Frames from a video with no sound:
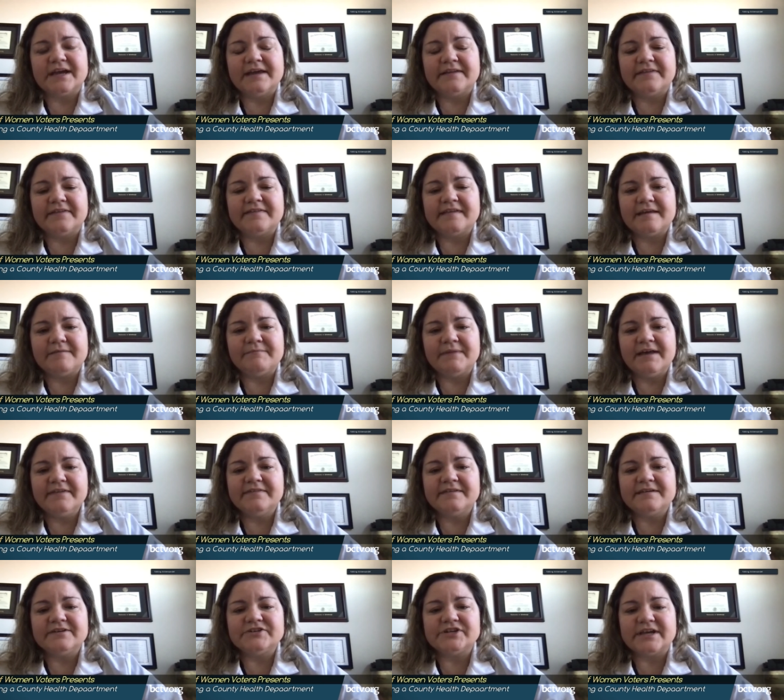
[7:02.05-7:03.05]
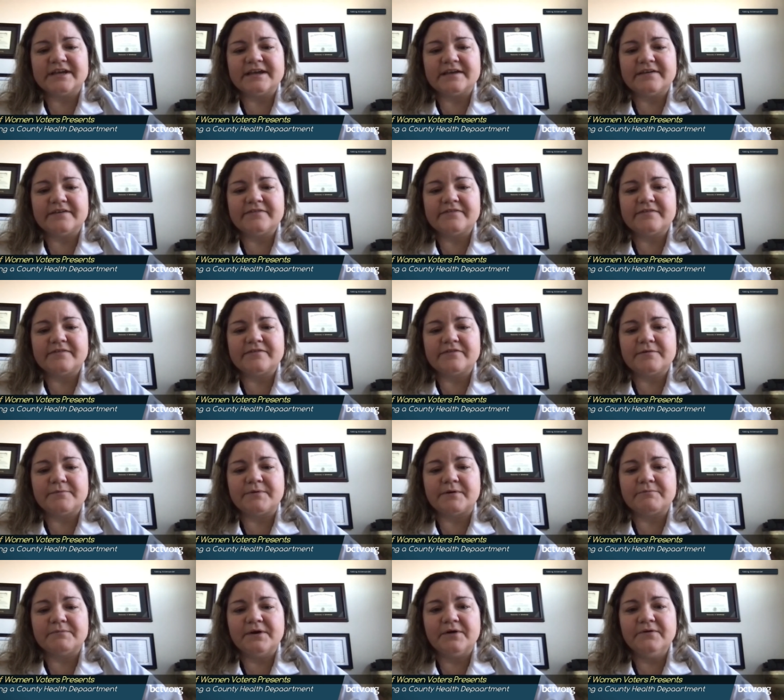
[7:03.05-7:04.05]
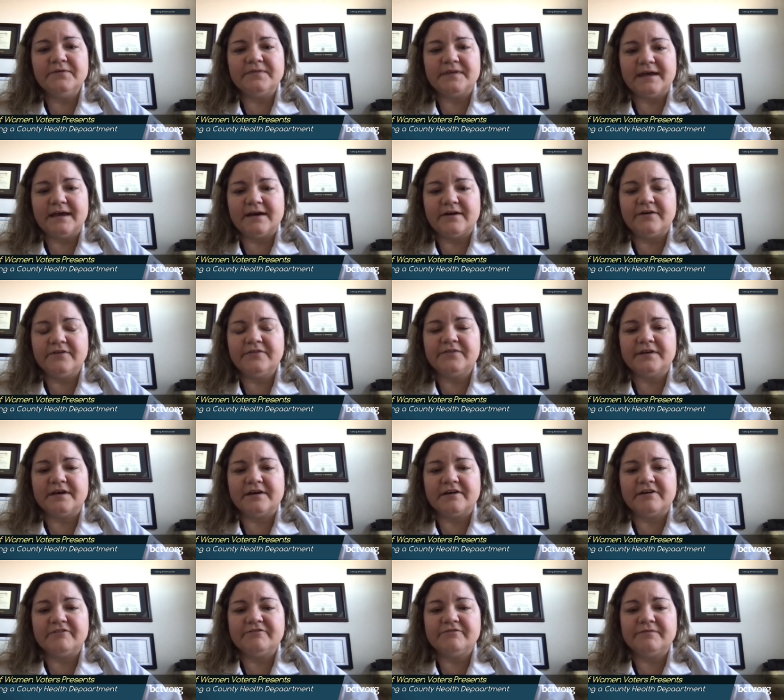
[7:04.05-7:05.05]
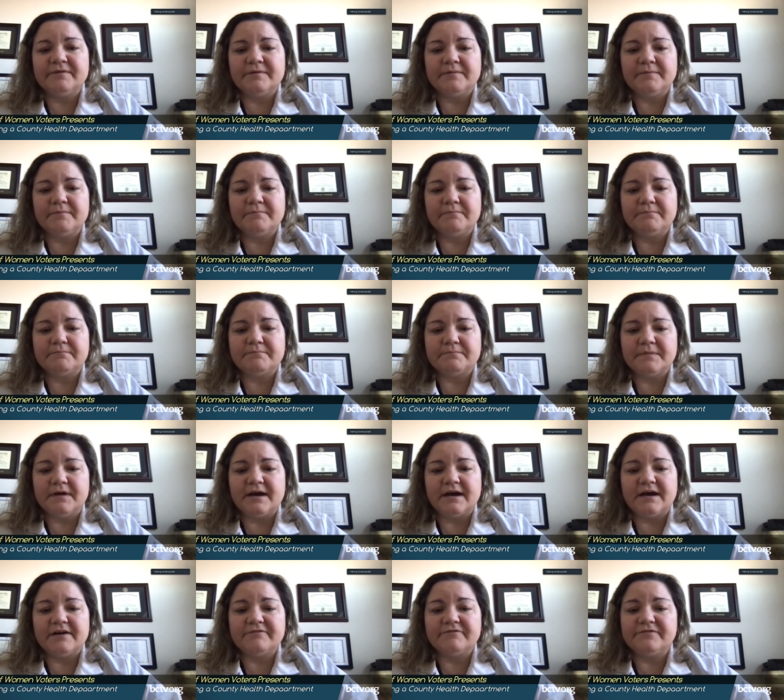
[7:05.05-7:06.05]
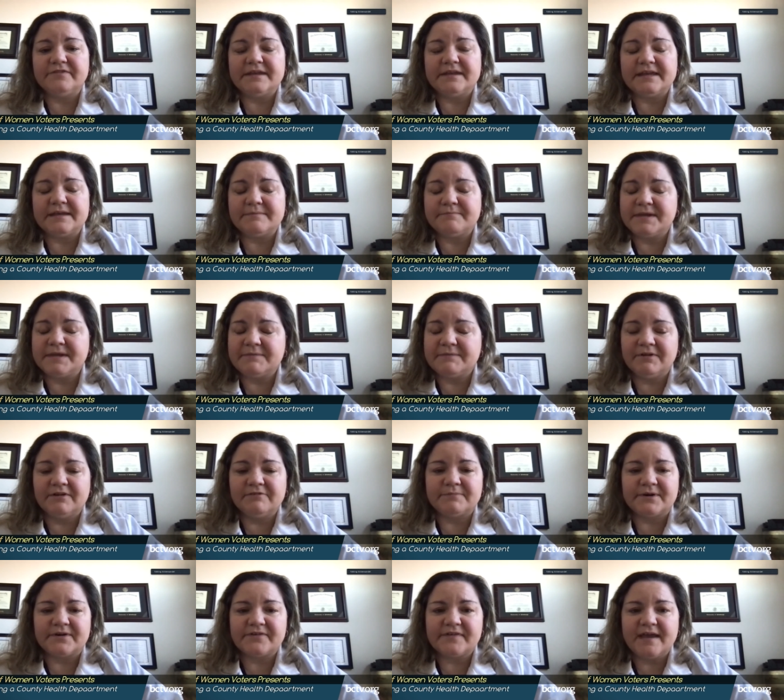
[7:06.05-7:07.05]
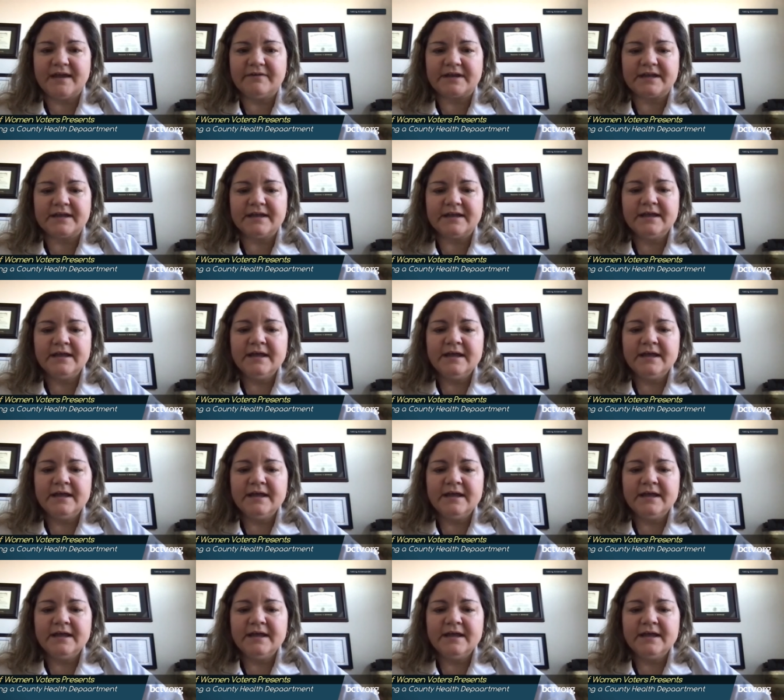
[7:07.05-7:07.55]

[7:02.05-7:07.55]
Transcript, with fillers: And the same message is to promote the health of of the people of Berks County.